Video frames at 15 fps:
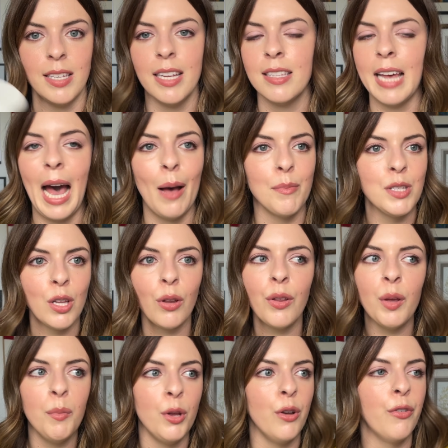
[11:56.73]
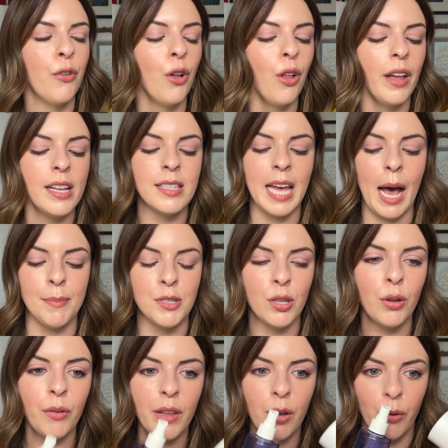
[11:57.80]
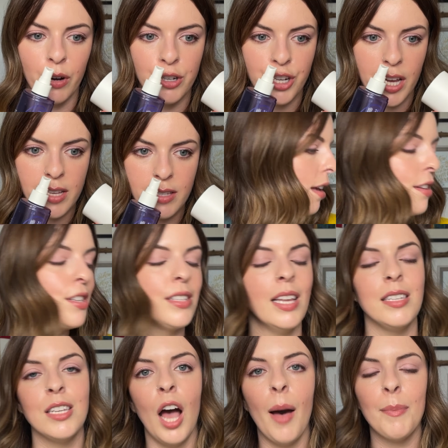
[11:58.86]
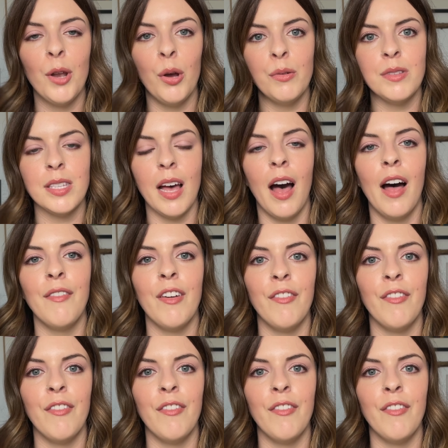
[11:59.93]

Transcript: It's absolutely beautiful. It's absolutely gorgeous. So it has top notes of